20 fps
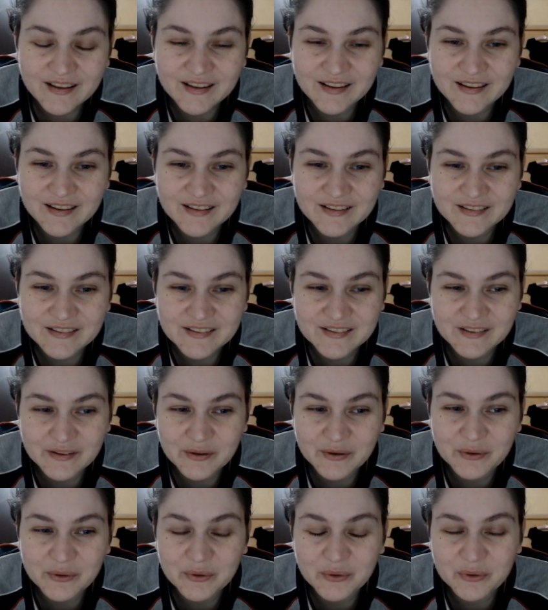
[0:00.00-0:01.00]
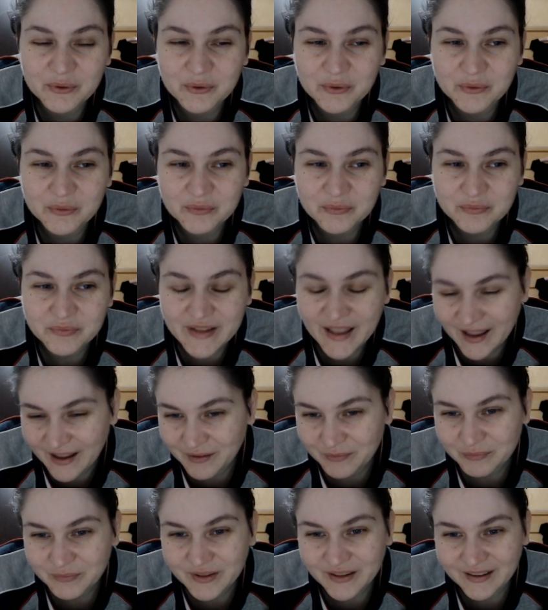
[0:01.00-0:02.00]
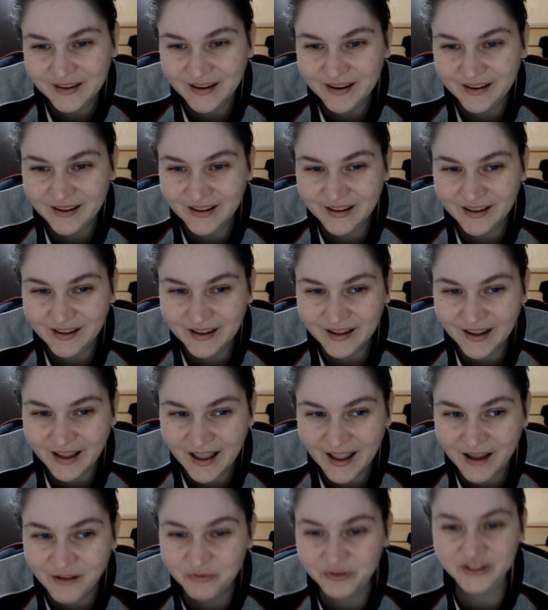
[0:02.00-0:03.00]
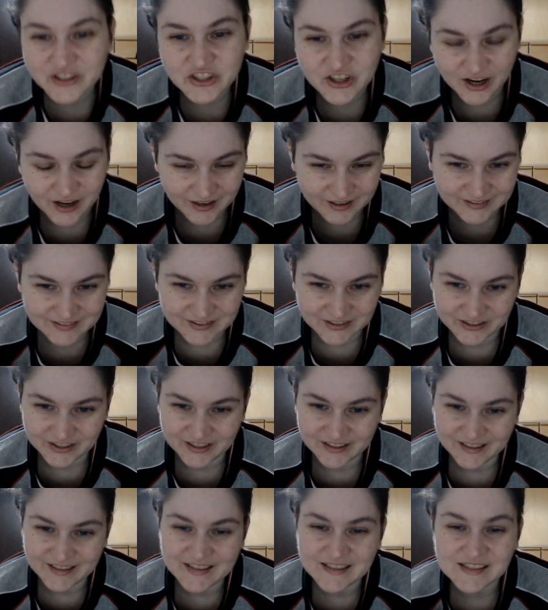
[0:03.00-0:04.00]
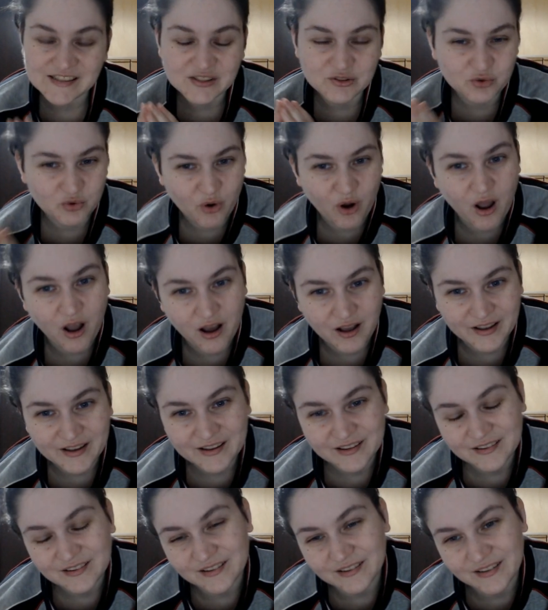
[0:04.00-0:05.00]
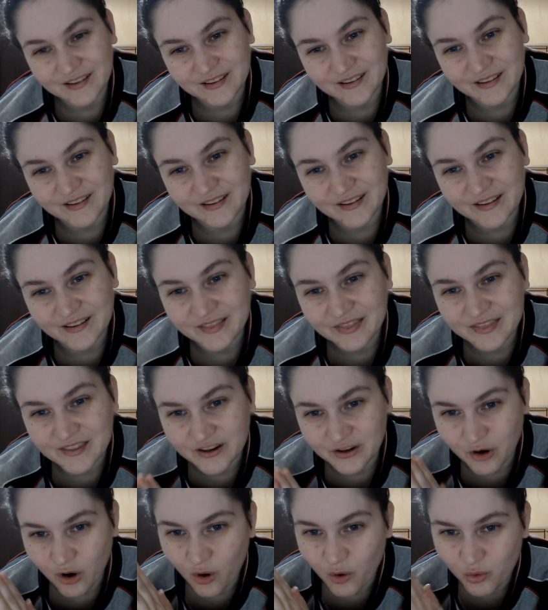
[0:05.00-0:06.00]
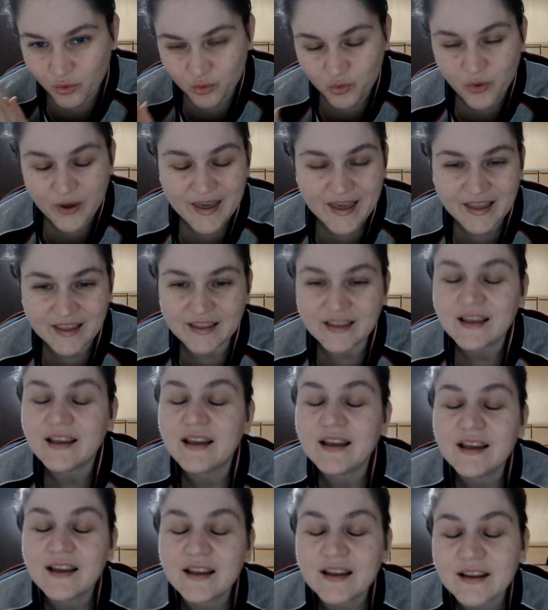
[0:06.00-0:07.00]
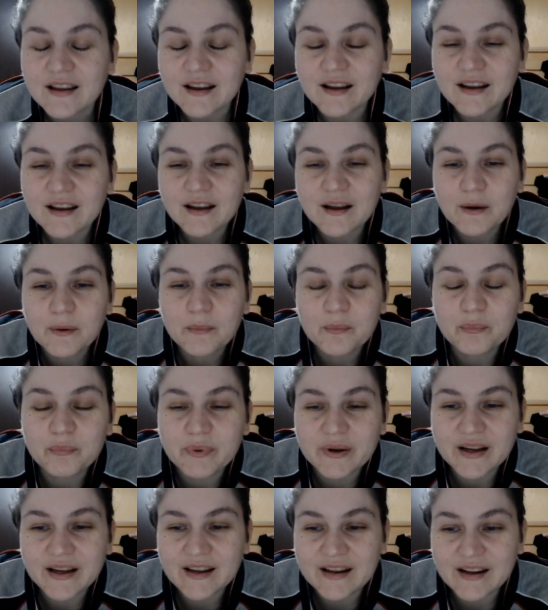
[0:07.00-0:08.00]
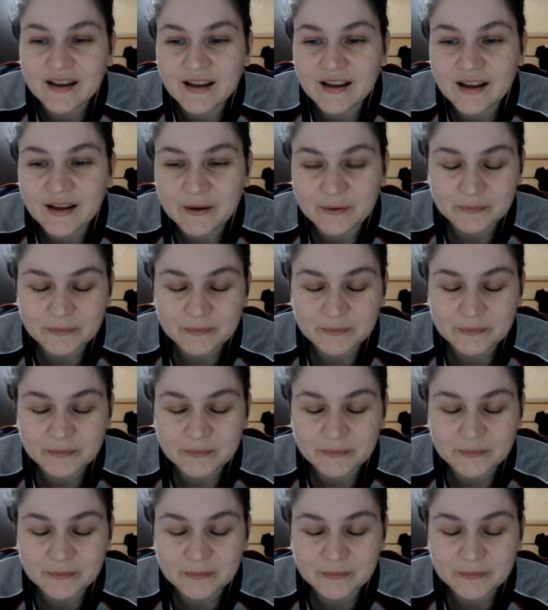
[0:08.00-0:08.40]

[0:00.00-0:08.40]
So yeah, every character is strong in their own way, but